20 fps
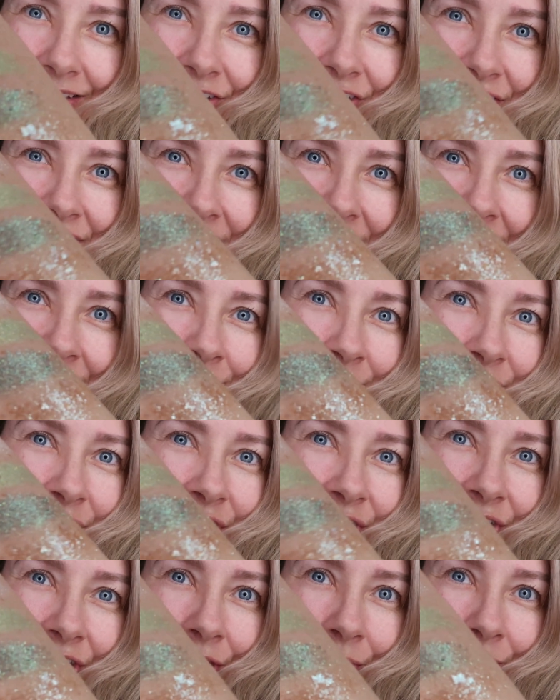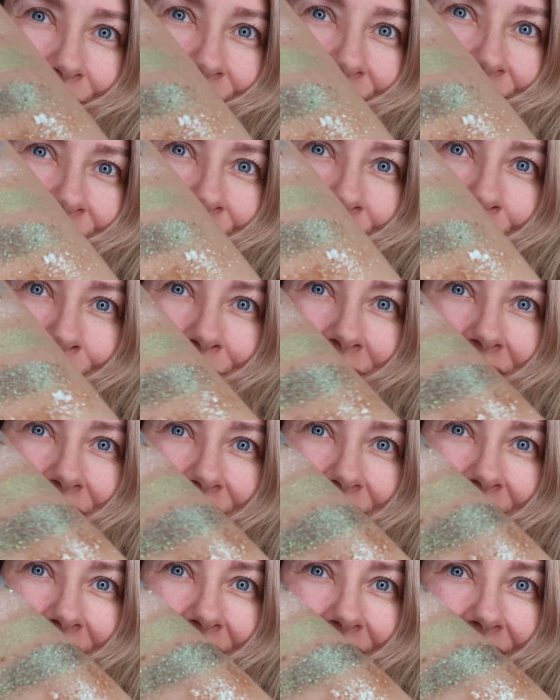Just, it would just go with so
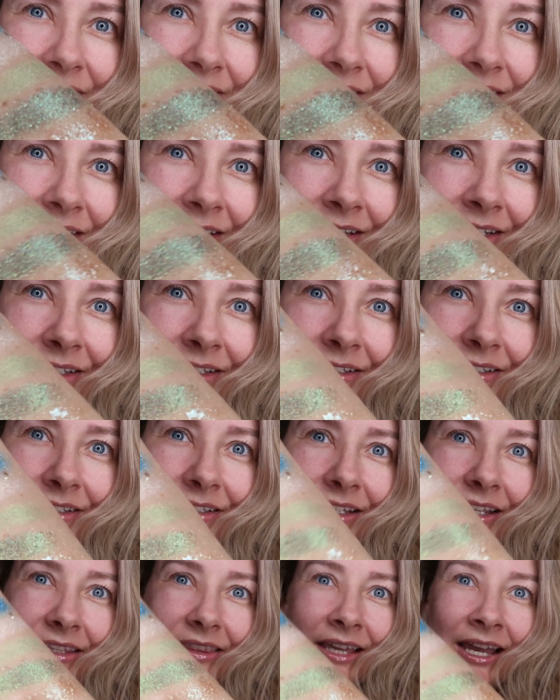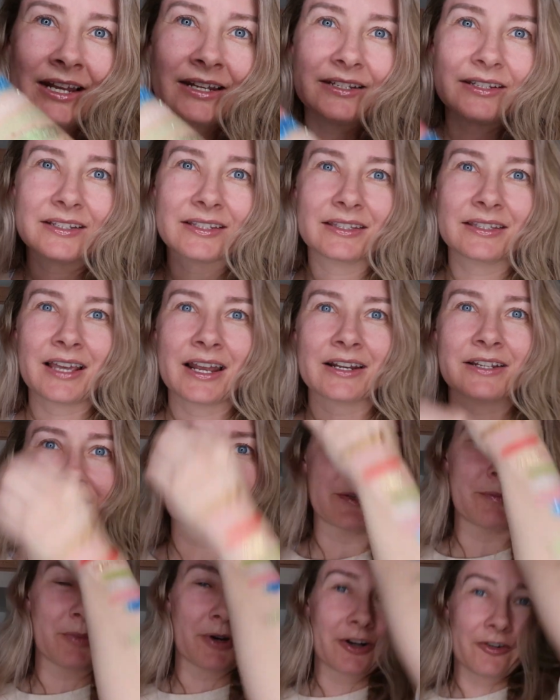many things. Like that is
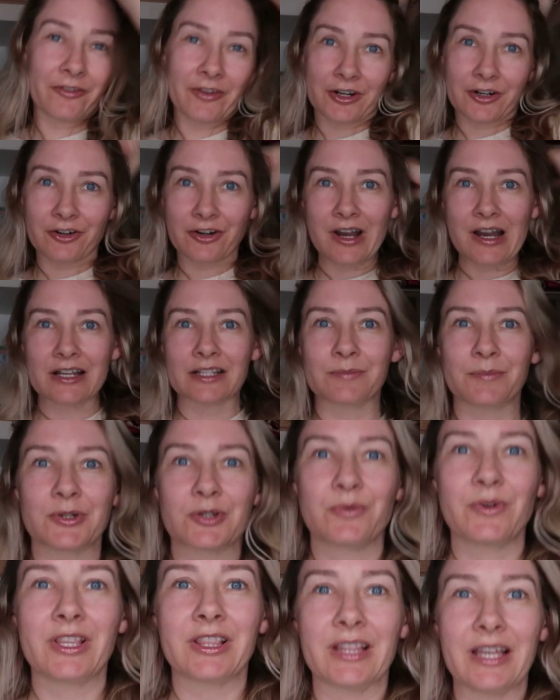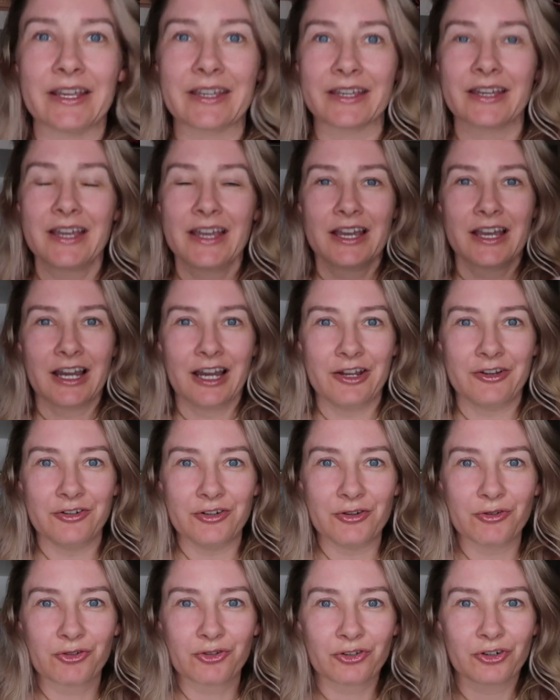the perfect cross between like a
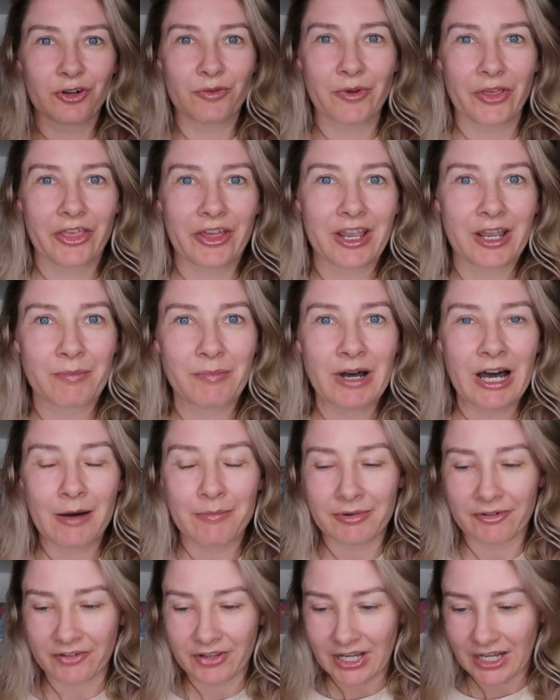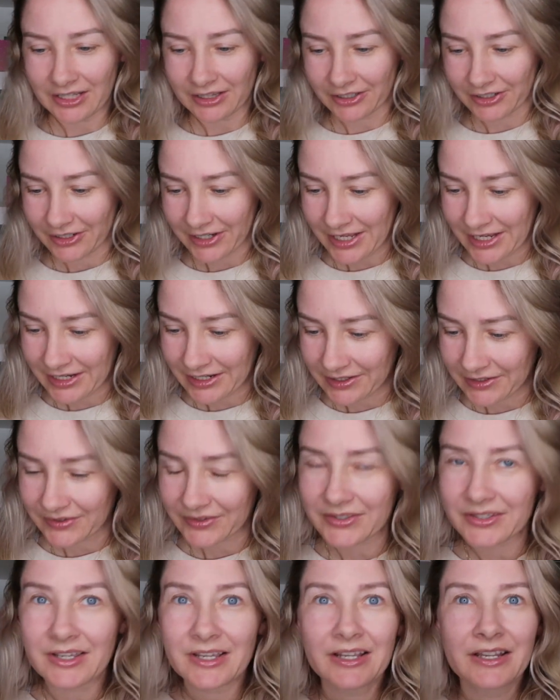neutral with like a pop of color. It
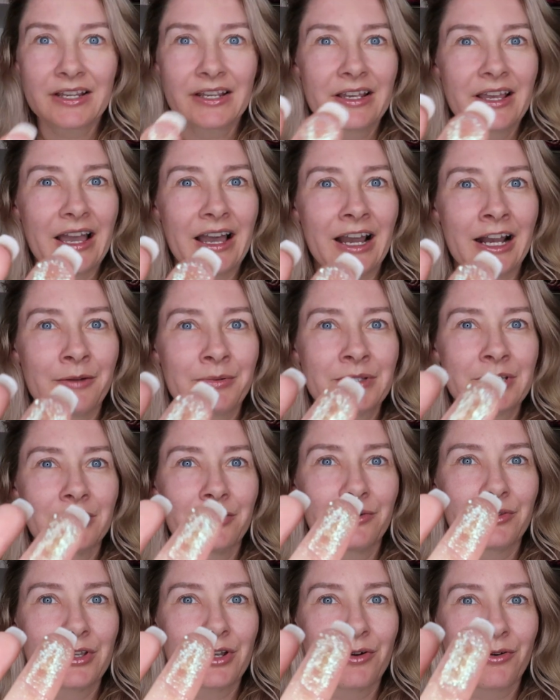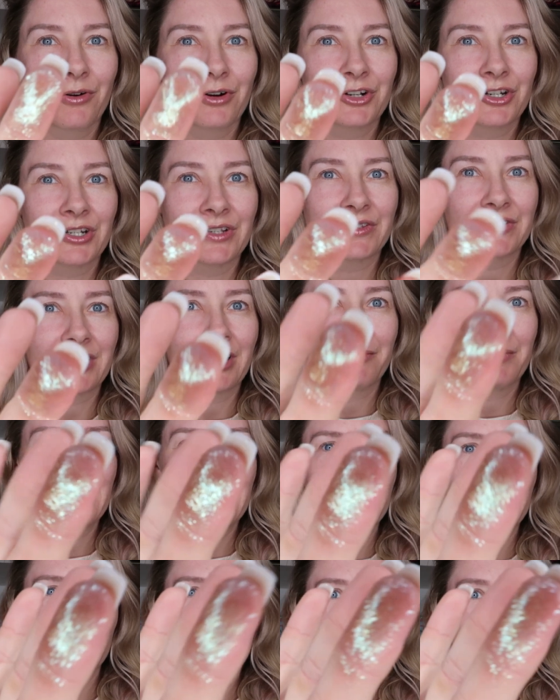is absolutely gorgeous. I
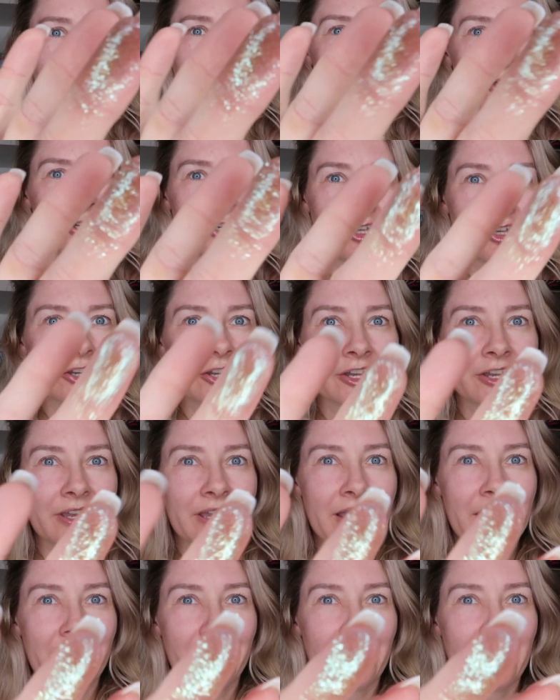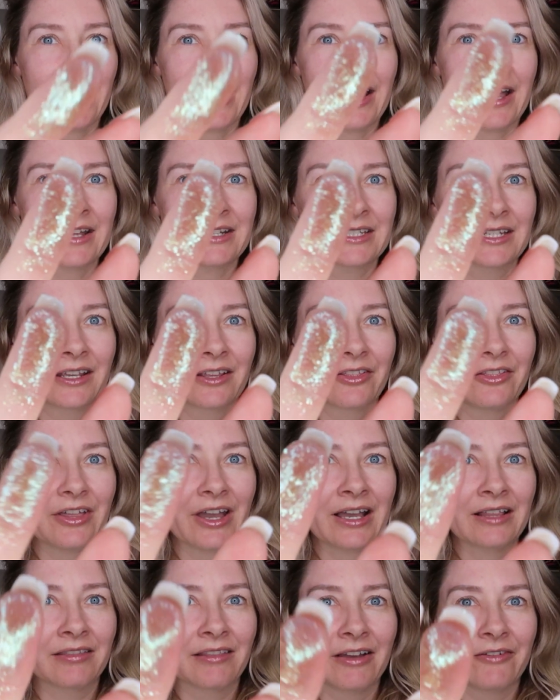mean, look at that.
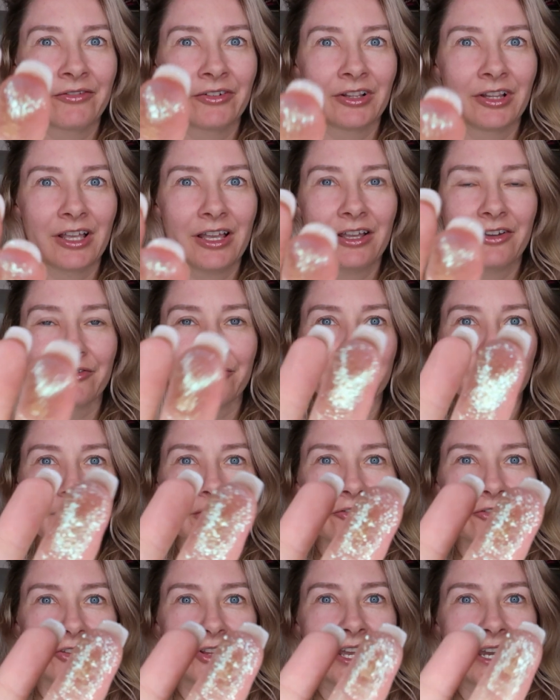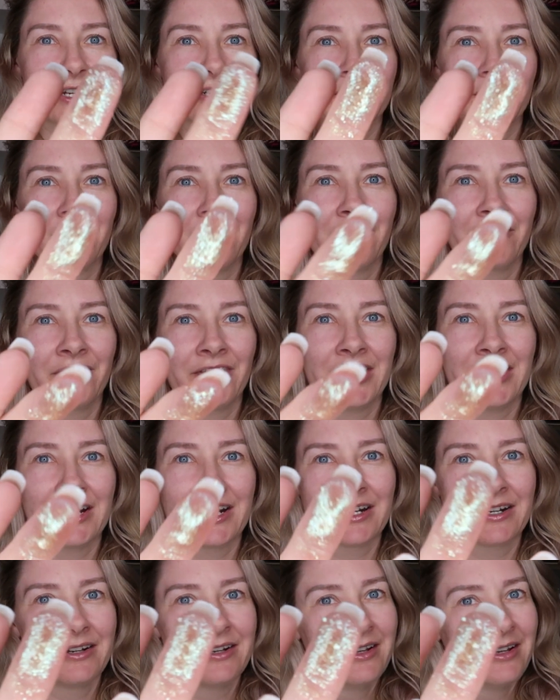That level of reflect on
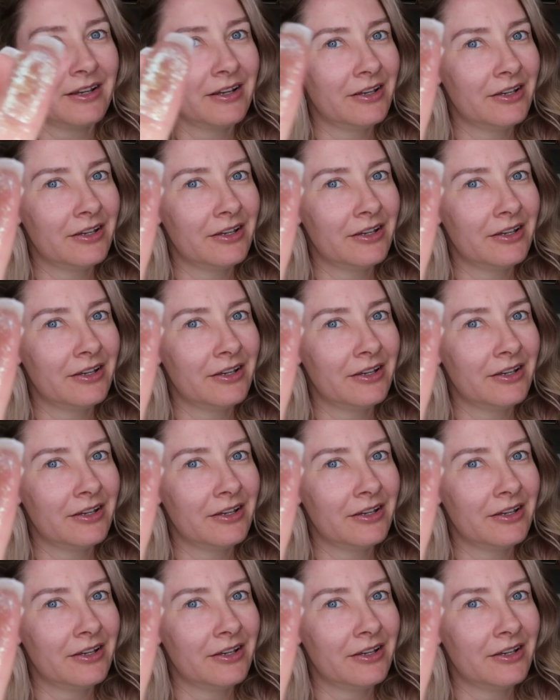there.